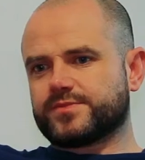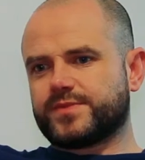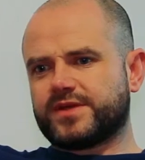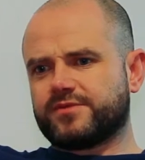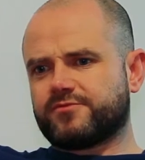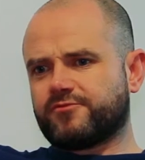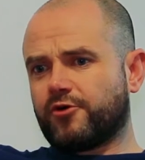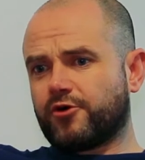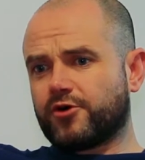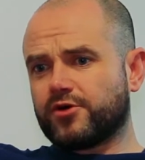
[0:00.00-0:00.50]

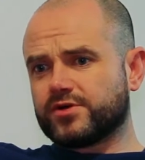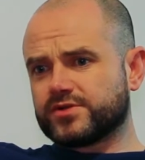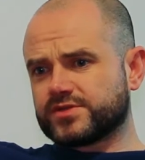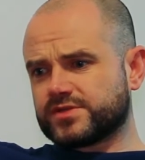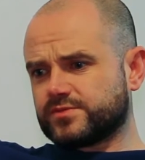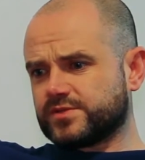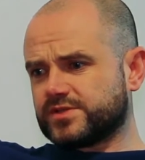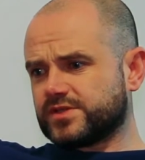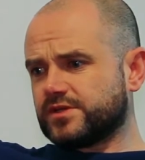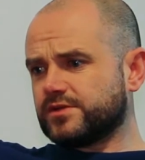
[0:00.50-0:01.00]
space. For
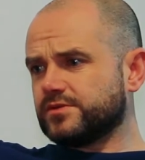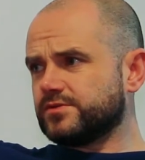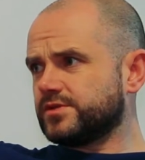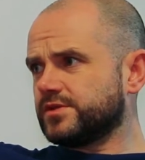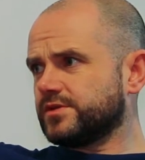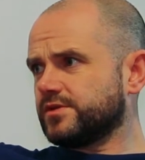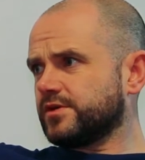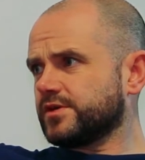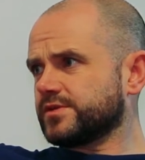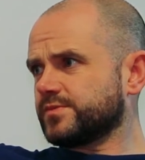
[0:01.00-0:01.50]
us, it was a
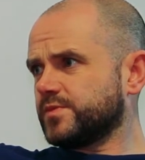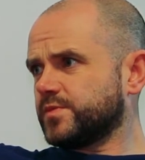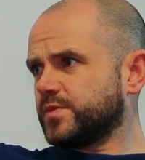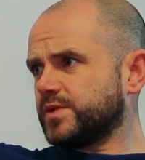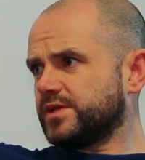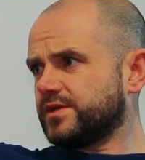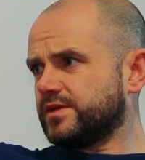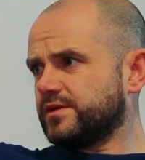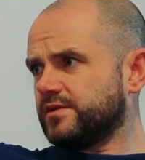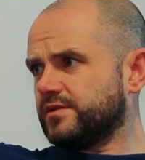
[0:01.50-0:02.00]
huge endorsement
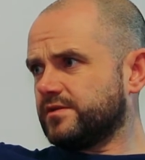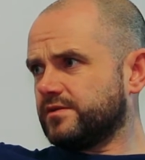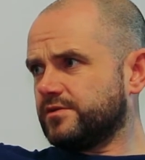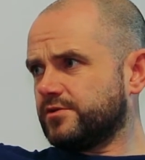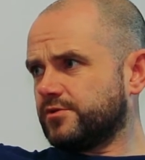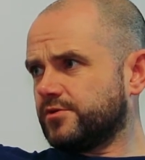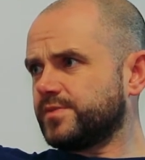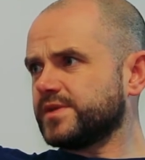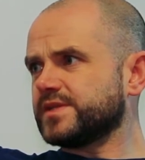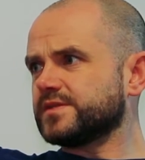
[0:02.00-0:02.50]
when the
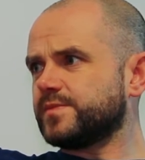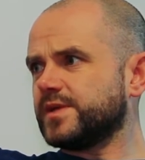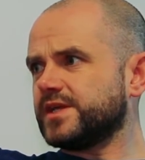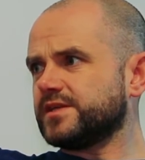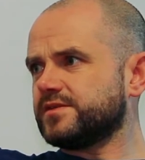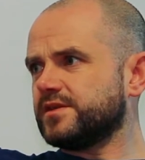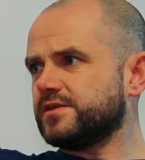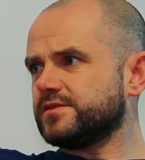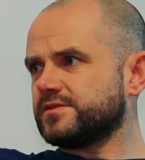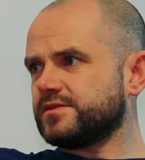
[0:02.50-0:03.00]
European
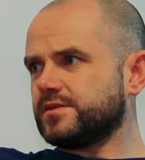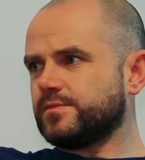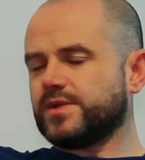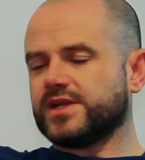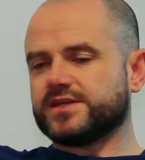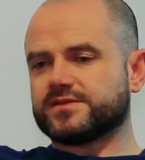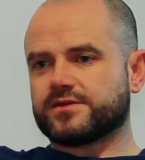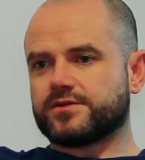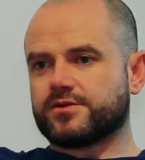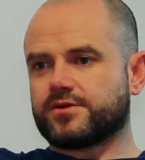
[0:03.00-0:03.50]
Space Agency
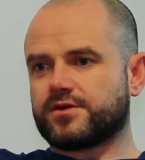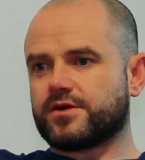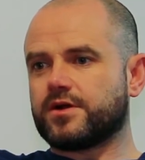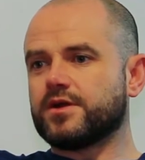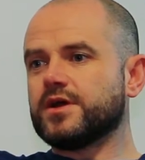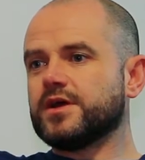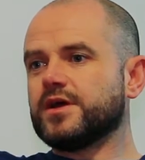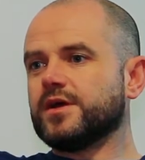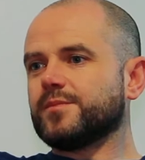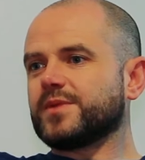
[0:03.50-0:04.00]
placed an order
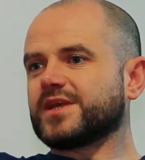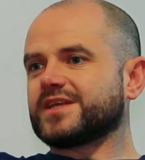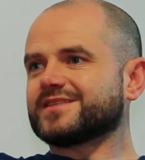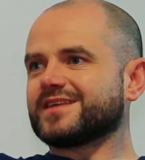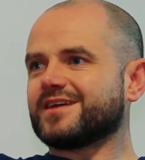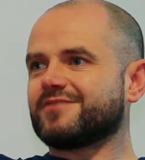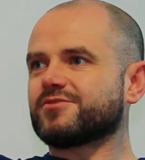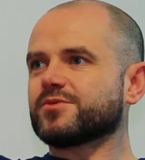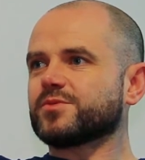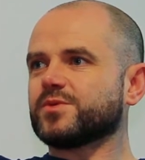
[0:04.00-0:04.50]

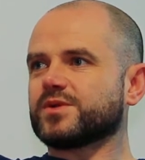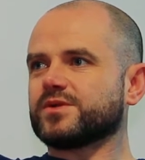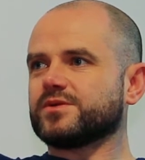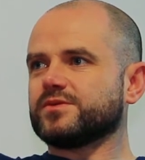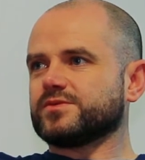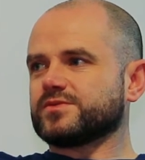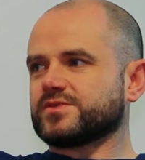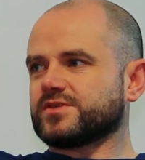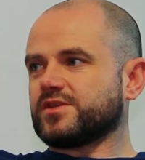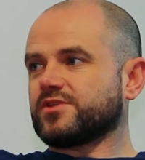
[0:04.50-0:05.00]
because everyone
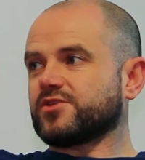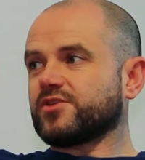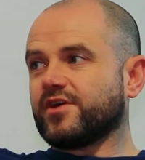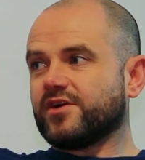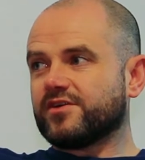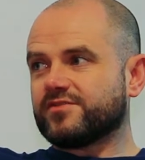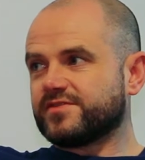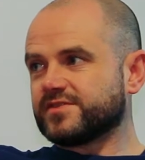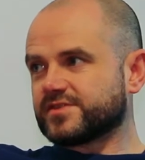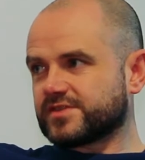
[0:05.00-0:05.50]
knows the
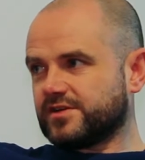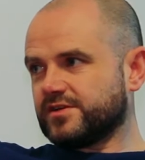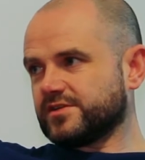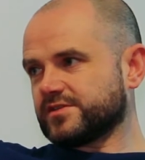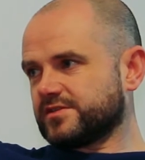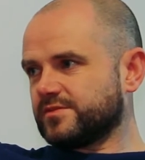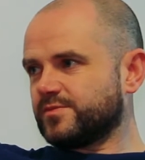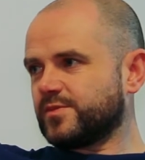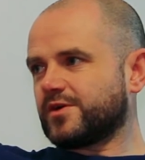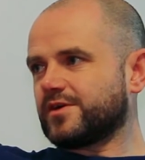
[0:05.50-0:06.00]
toughest
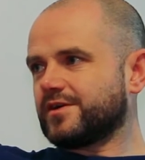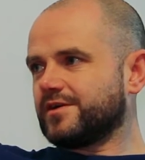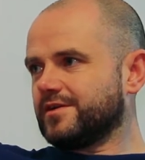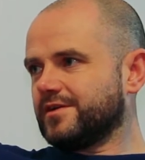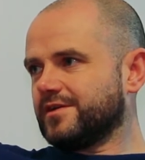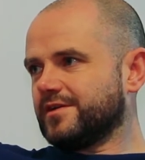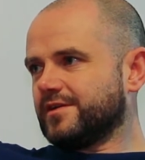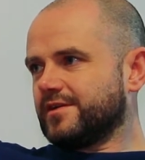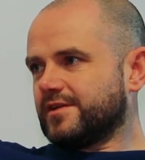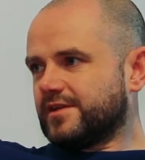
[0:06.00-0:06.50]
customer
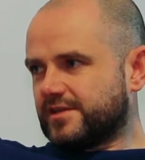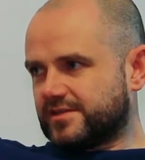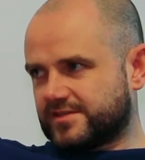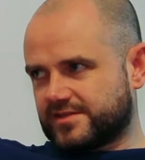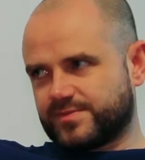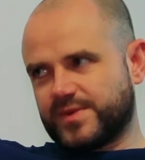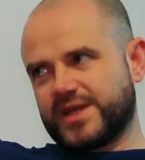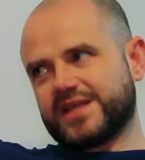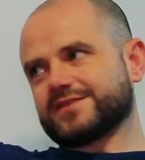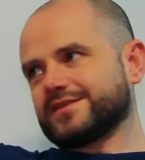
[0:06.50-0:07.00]
is
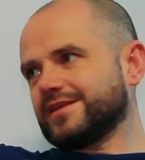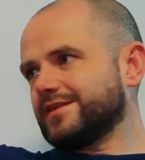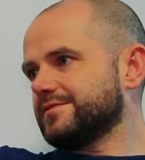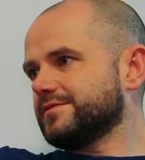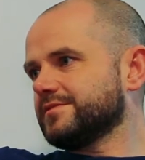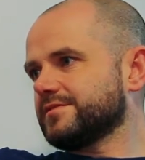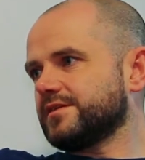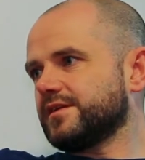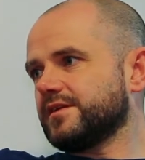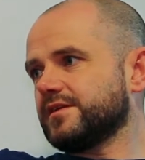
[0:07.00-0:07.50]
a space
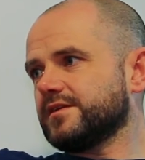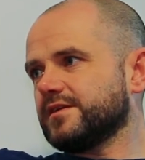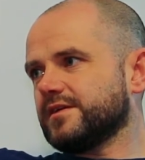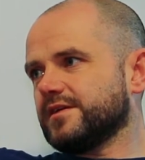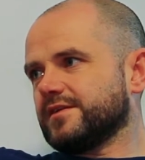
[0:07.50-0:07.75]
agency.